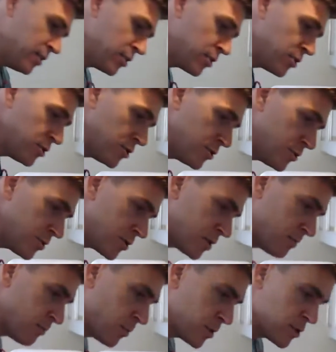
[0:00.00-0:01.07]
you're going to use the
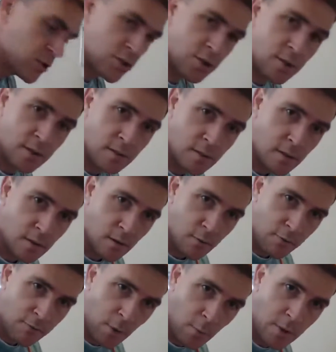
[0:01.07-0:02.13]
moisture
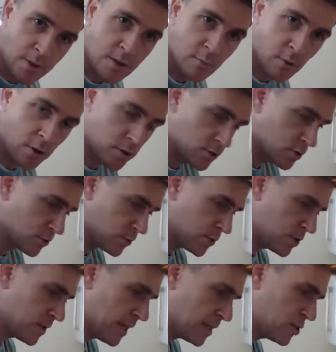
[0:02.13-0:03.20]
from the tomato sauce
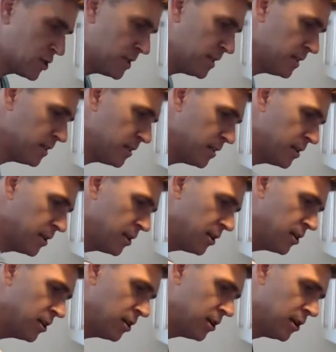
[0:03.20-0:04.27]
to actually
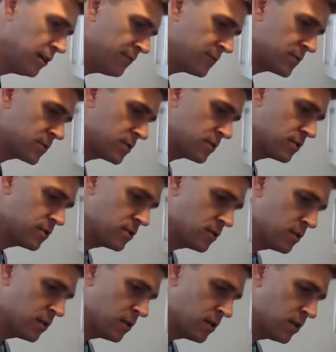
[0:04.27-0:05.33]
lift
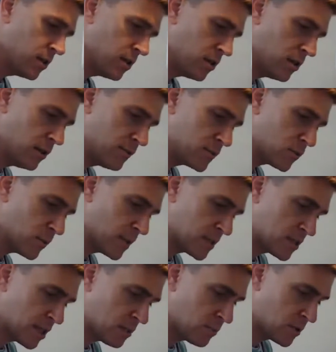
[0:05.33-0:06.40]
all that
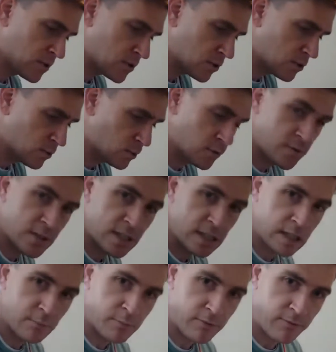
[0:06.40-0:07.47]
sediment. So you would have seen
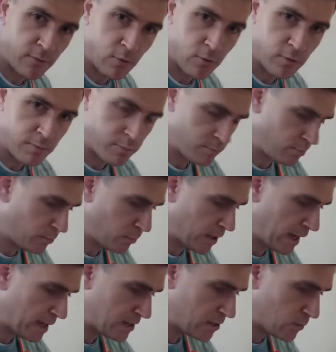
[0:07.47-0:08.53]
that before we
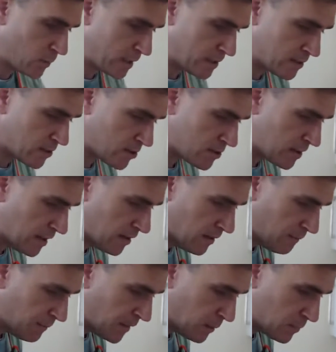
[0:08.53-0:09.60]
added the wetness,
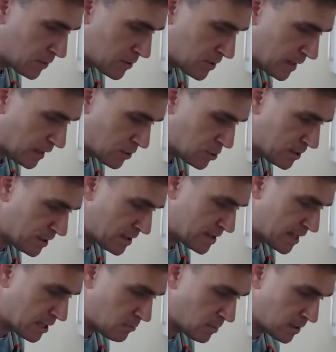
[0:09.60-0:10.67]
there was actually
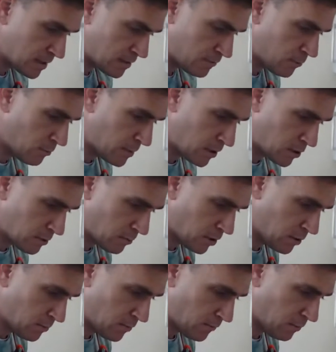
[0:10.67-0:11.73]
sediment forming on the
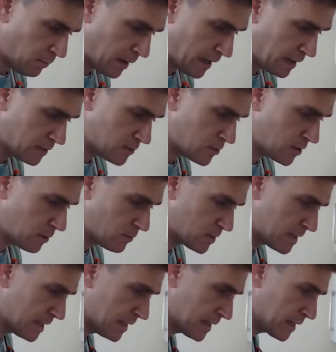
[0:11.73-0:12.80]
bottom of the pan. So there was
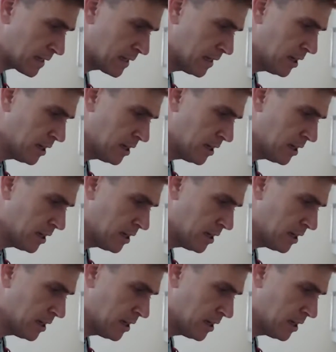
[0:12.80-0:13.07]
like